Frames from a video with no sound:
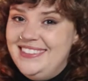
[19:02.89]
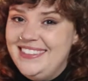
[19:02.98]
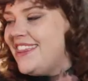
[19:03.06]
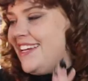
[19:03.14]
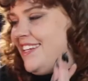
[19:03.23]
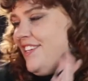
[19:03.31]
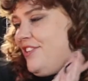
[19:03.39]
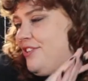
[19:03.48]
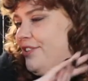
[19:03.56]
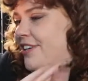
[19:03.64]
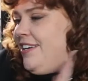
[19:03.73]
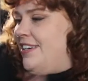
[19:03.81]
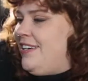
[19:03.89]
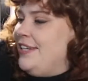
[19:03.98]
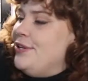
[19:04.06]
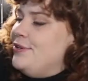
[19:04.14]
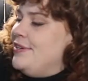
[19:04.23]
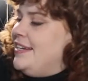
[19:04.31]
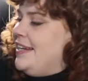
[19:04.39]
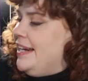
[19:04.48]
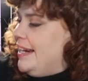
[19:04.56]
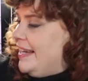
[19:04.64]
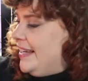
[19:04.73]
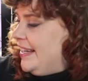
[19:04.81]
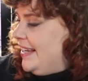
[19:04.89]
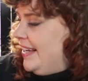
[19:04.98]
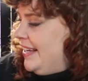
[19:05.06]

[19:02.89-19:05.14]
Thank you, you needy